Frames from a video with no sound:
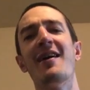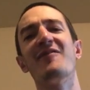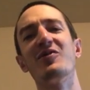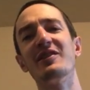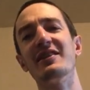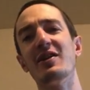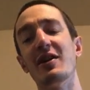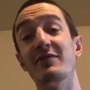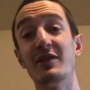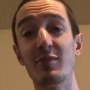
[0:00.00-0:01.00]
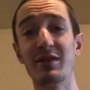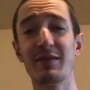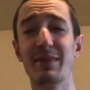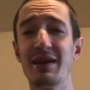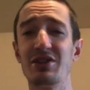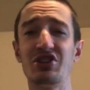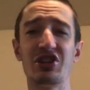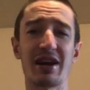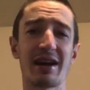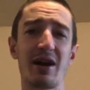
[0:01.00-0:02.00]
For real though, if you don't believe me,
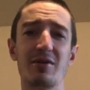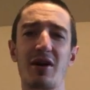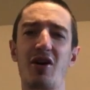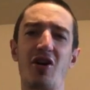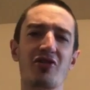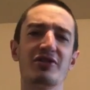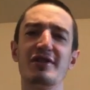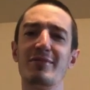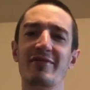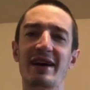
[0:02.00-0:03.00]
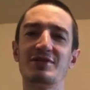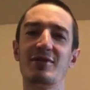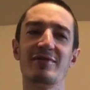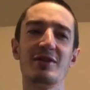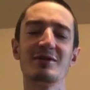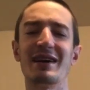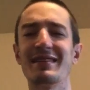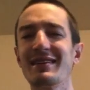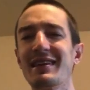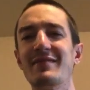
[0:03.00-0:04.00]
check out all the TripAdvisor reviews. I
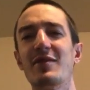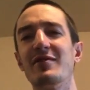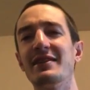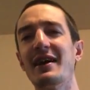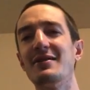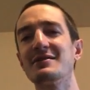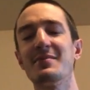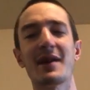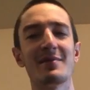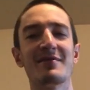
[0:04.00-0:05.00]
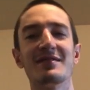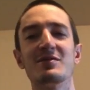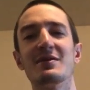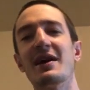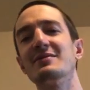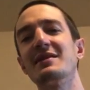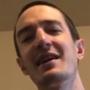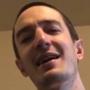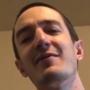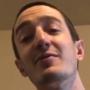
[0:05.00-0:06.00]
think they have over 1,000, maybe even 2,000,
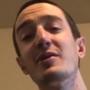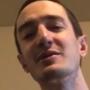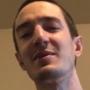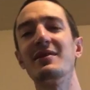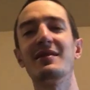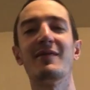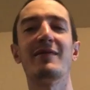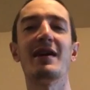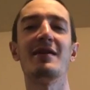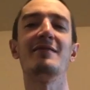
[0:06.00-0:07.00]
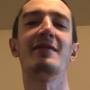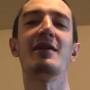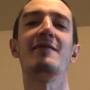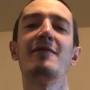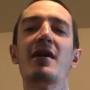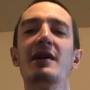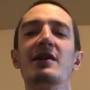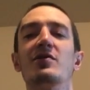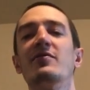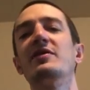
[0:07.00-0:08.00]
and for the part, they're very, very, very
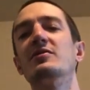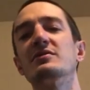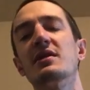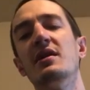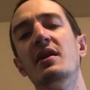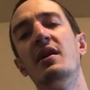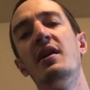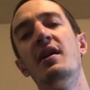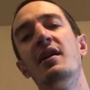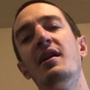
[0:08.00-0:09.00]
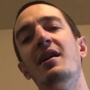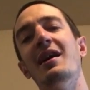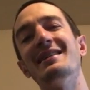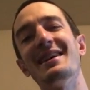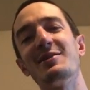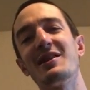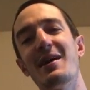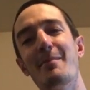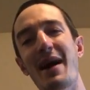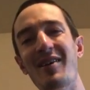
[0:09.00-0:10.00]
good reviews. And now you
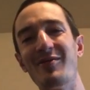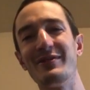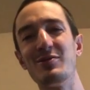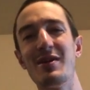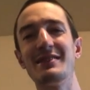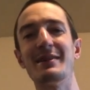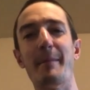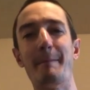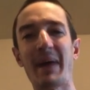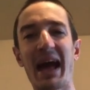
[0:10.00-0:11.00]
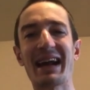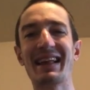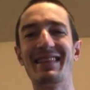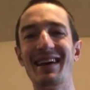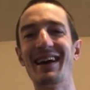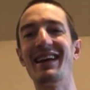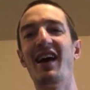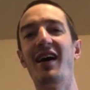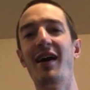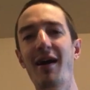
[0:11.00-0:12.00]
got my review to back that
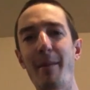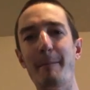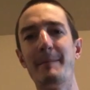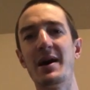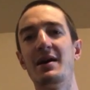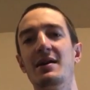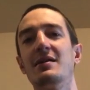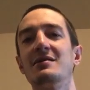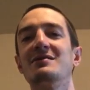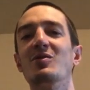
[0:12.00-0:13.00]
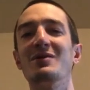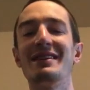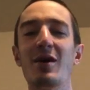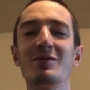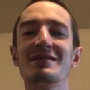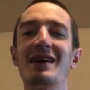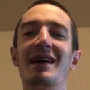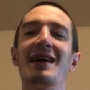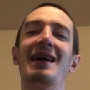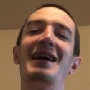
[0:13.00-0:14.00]
up. So don't
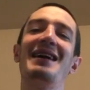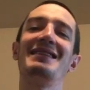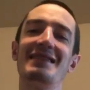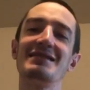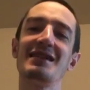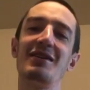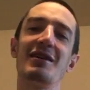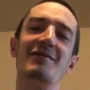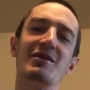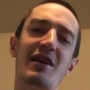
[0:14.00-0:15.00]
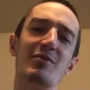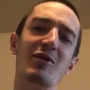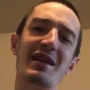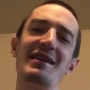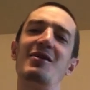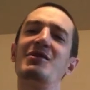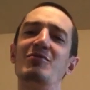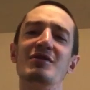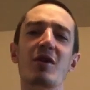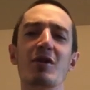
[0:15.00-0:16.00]
say I didn't tell you. If you come to Orlando and
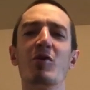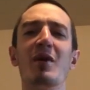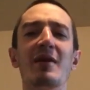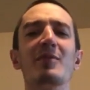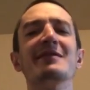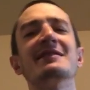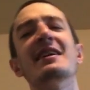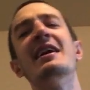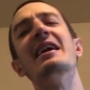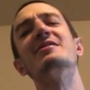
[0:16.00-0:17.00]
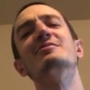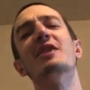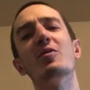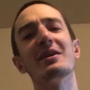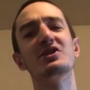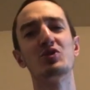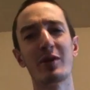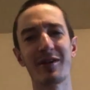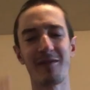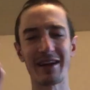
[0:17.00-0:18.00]
you don't go to Wild Willy's and you don't
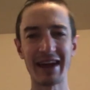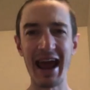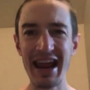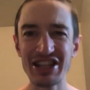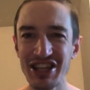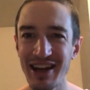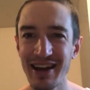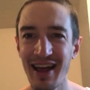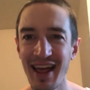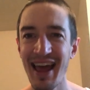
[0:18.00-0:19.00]
enjoy your vacation,